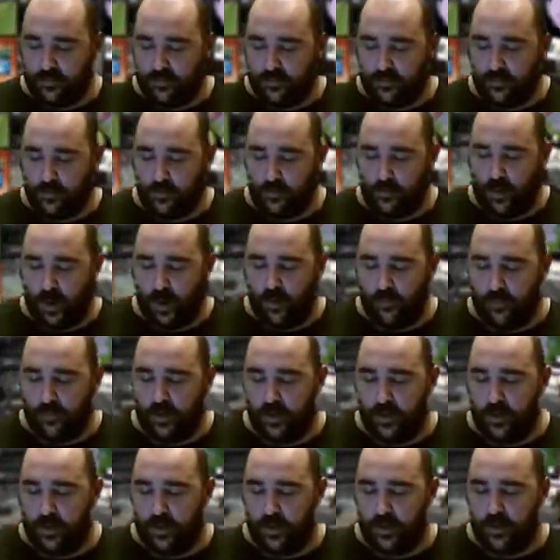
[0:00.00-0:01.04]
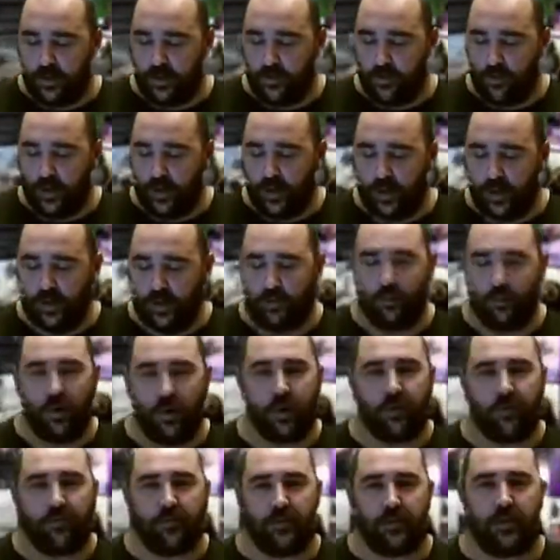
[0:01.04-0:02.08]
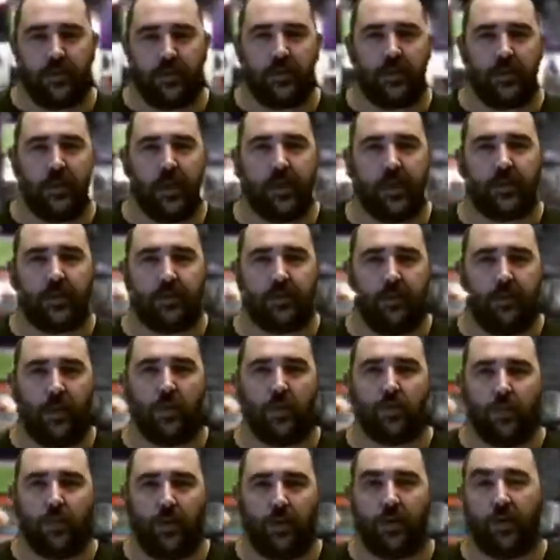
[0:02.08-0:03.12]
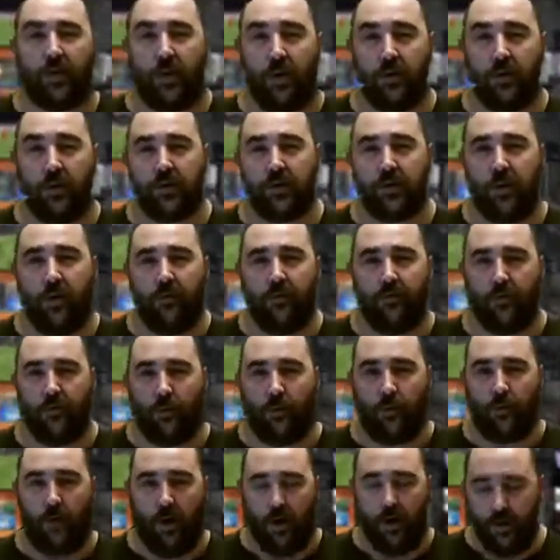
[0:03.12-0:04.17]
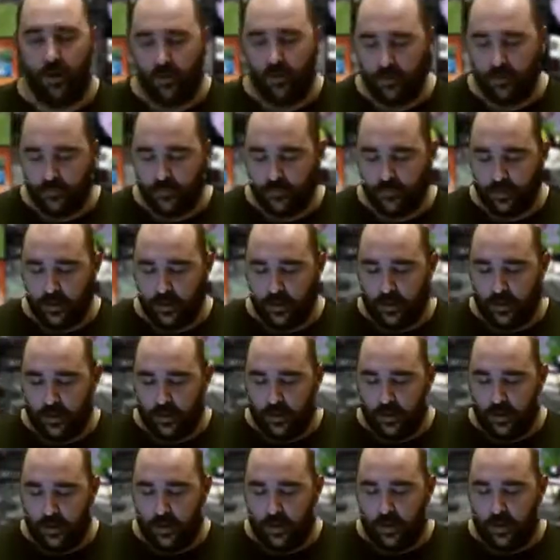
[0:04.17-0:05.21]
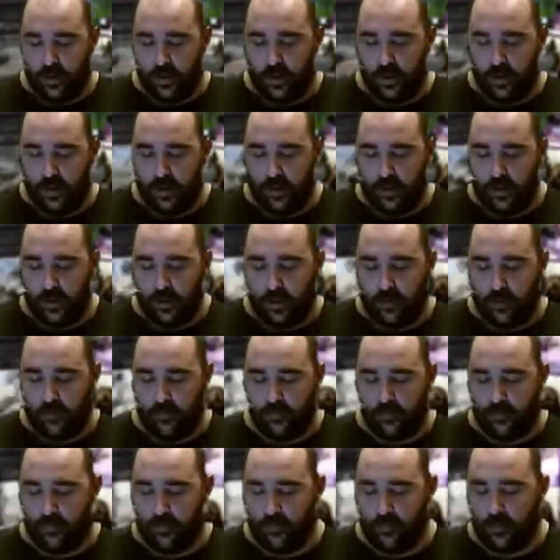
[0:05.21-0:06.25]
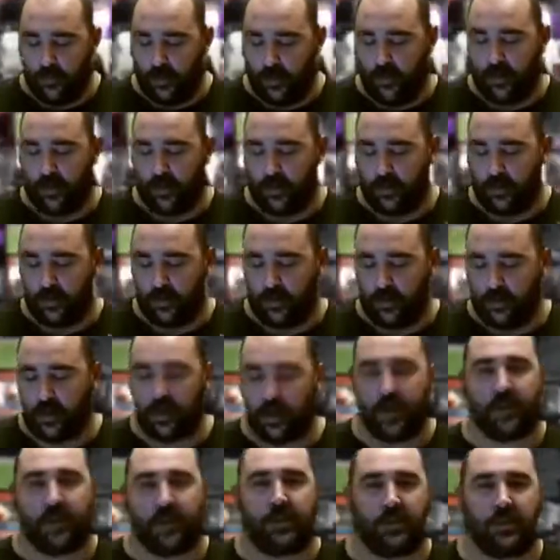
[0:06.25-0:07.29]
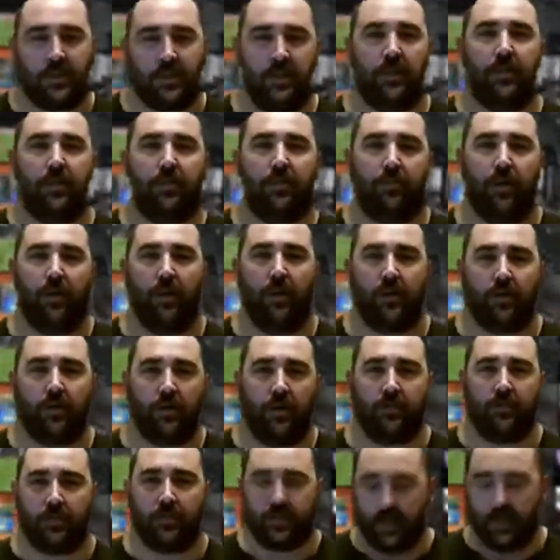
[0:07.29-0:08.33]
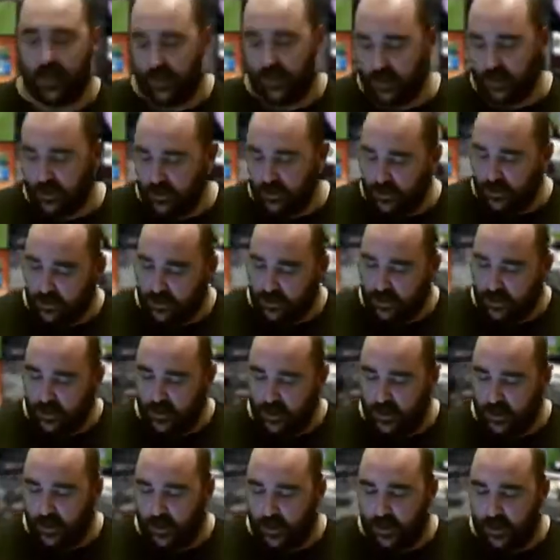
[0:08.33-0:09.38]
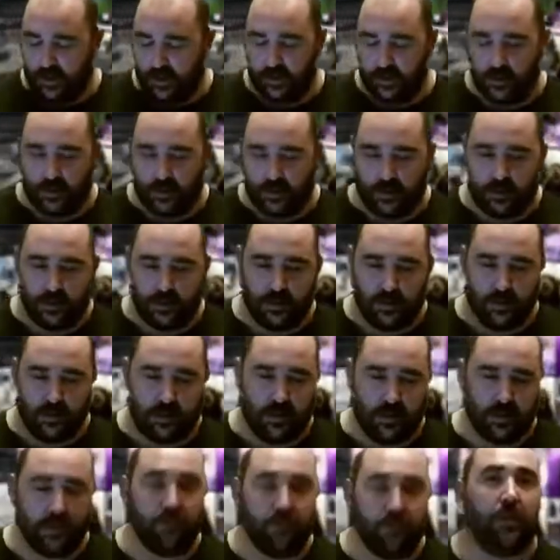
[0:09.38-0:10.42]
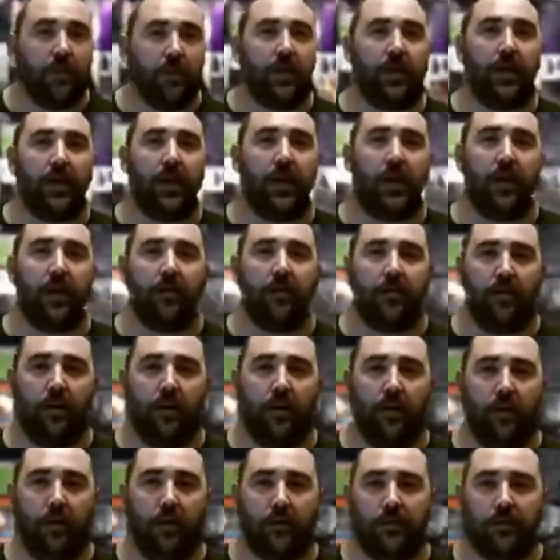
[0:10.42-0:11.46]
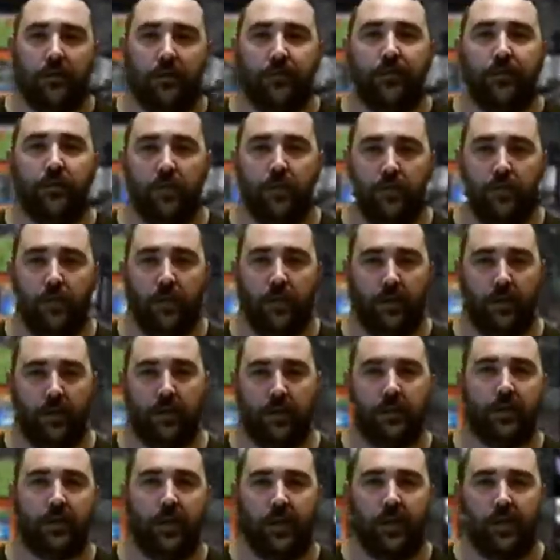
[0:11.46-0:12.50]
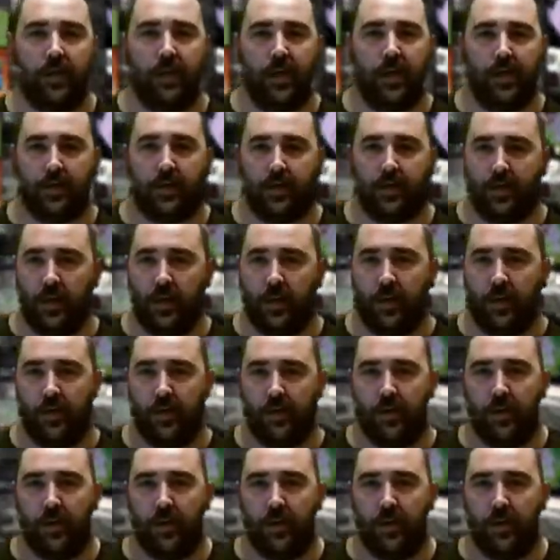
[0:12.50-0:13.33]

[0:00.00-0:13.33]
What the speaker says: won't be directly relevant to the Xbox One console for a while, because the tech is still in the prototype stages and it doesn't really have a confirmed release date yet. So,